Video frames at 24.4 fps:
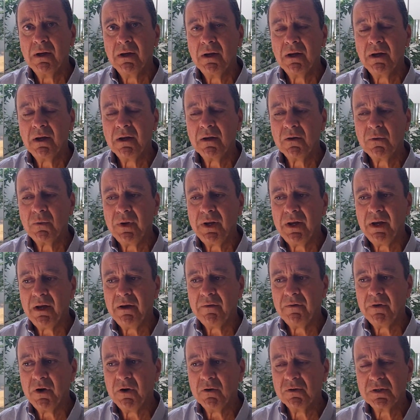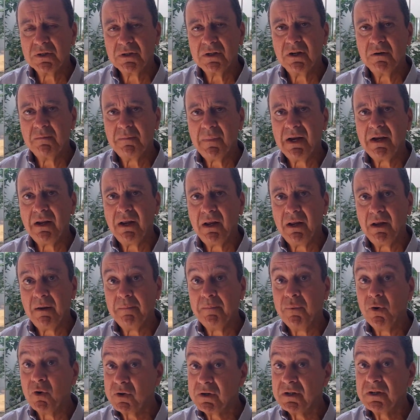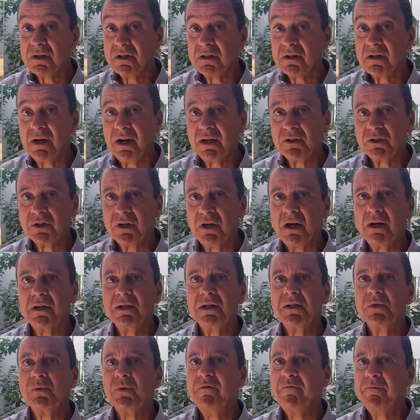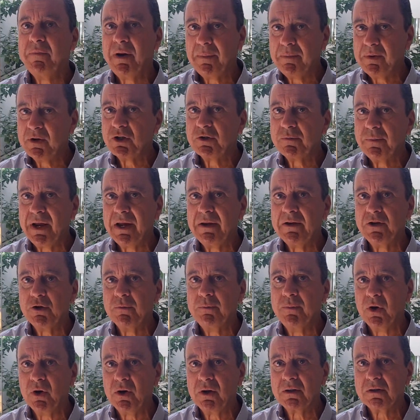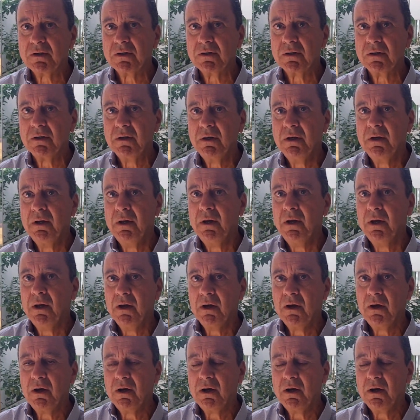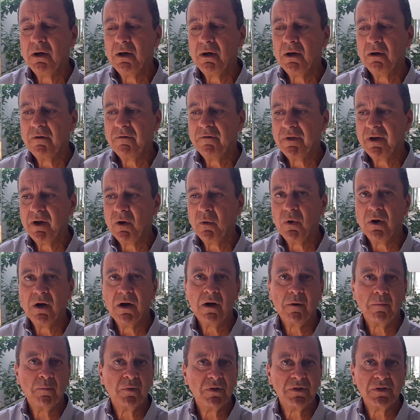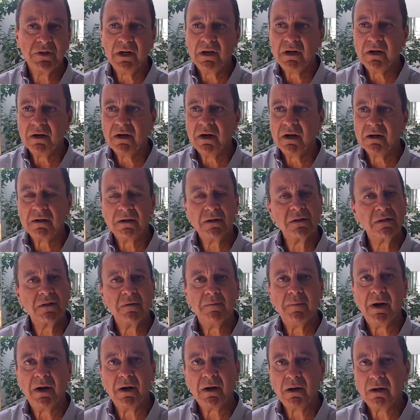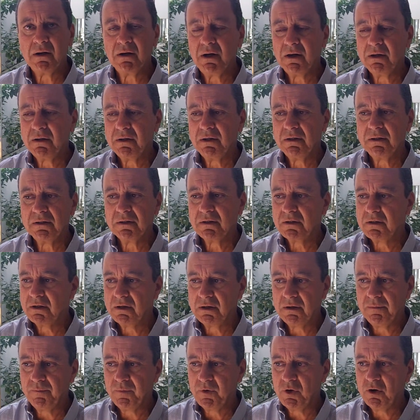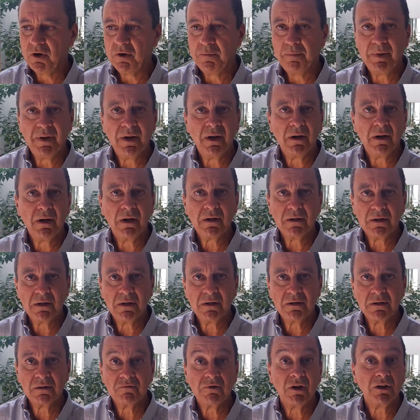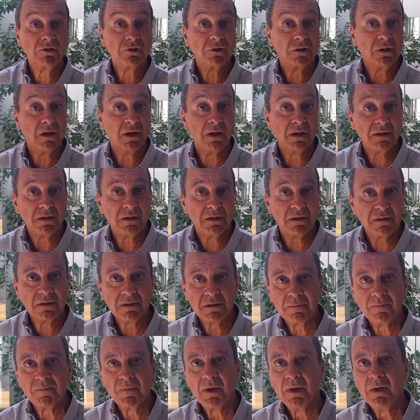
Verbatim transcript: and we have hosted many important international artists. We've published major books mm-hmm. uh, of their work Brazilian artists, American artists, uh, European artists, Russian artists.